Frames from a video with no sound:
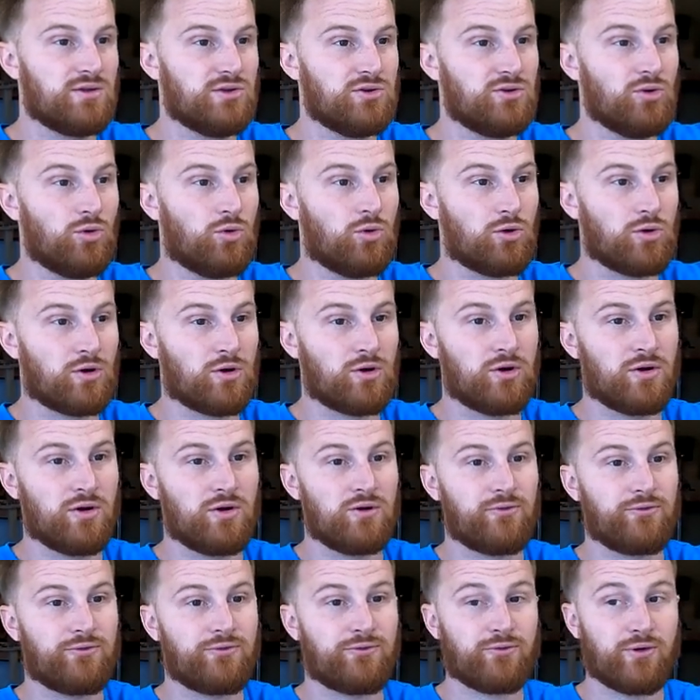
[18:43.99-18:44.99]
your
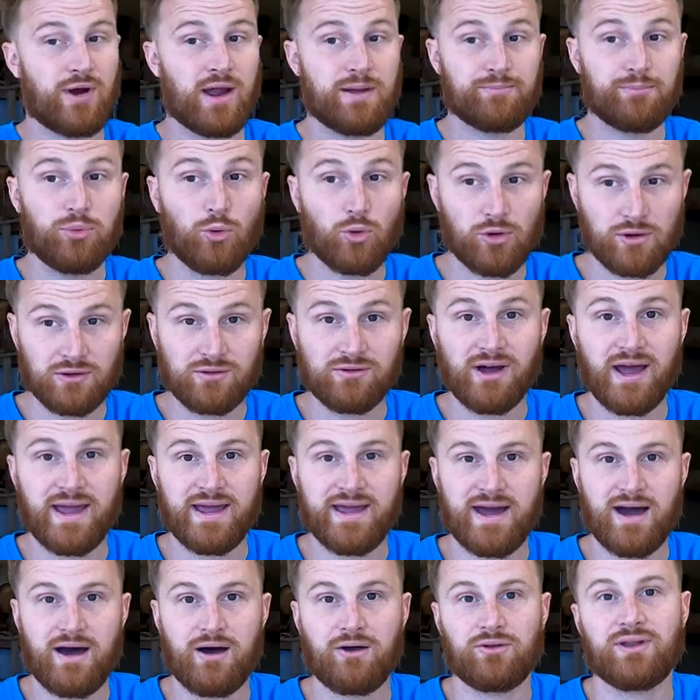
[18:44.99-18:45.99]
fretboard
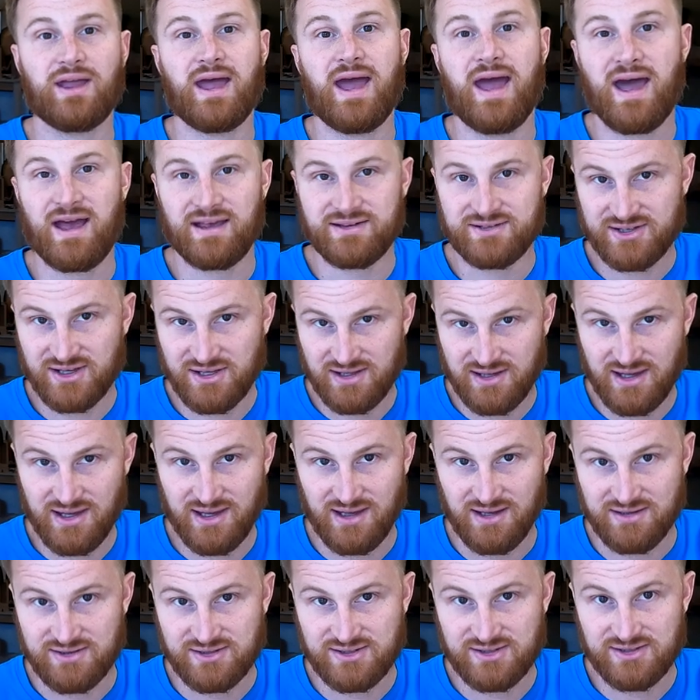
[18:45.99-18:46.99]
layout as it
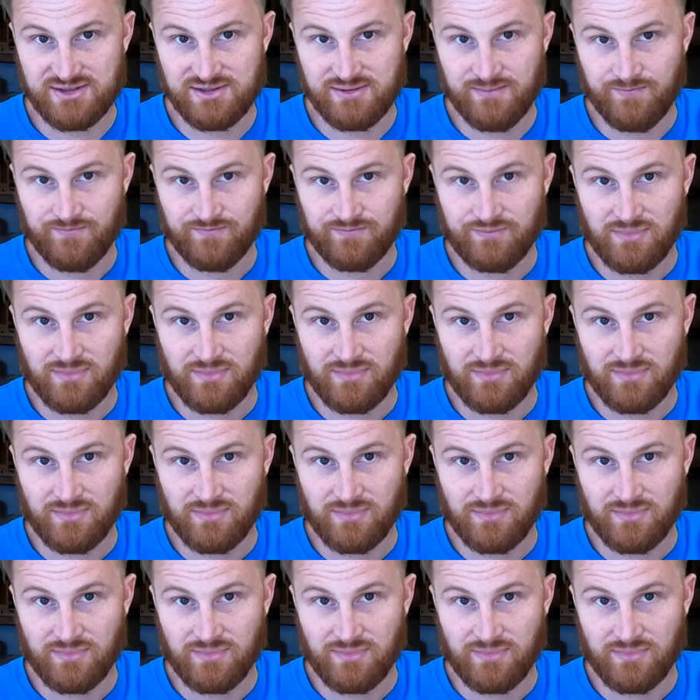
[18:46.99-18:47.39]
is.